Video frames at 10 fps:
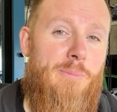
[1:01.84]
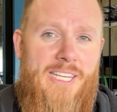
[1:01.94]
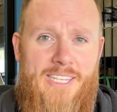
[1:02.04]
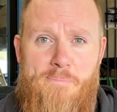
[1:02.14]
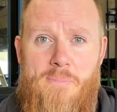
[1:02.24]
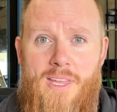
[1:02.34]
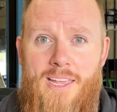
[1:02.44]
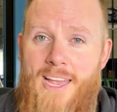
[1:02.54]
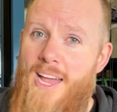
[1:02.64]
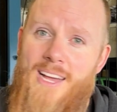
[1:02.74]
Michi.
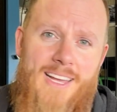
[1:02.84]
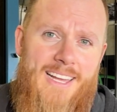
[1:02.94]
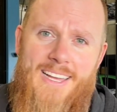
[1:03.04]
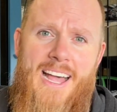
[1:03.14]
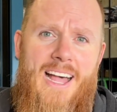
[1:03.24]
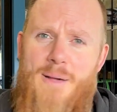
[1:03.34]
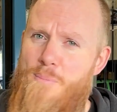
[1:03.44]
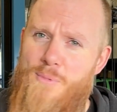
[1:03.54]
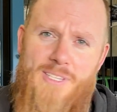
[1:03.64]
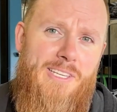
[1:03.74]

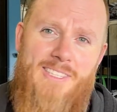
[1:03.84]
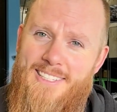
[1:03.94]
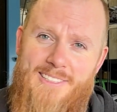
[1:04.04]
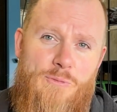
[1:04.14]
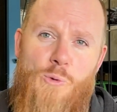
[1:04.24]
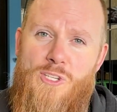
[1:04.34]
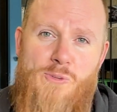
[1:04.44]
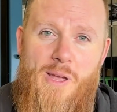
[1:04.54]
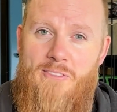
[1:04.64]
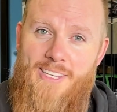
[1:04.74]
He doesn't watch
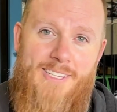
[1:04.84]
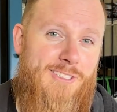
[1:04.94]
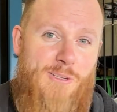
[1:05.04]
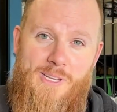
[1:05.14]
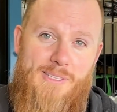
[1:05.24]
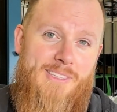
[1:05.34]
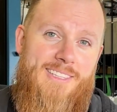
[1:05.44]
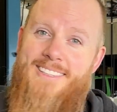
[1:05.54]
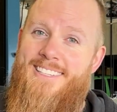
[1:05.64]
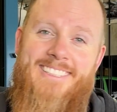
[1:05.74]
my videos, so he
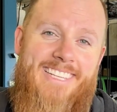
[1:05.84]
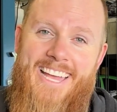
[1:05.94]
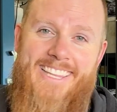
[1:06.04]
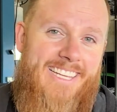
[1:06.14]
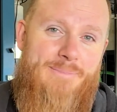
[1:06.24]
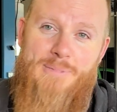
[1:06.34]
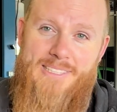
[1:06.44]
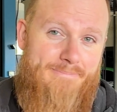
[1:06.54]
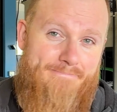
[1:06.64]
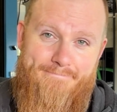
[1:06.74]
doesn't get that,
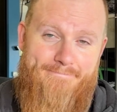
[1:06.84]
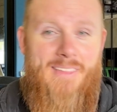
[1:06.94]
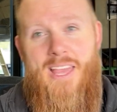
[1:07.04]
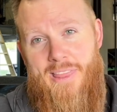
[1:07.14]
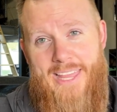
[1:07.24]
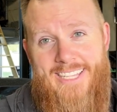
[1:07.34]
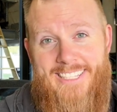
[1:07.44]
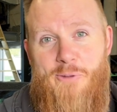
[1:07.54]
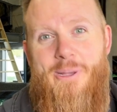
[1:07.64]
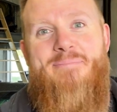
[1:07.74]
but thanks
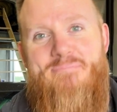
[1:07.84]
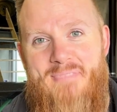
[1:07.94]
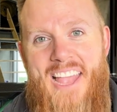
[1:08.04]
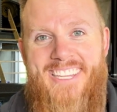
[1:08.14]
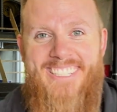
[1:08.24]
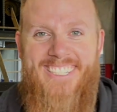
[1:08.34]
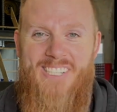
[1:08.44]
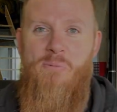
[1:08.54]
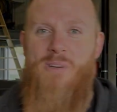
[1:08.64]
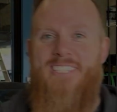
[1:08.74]
anyway. It was a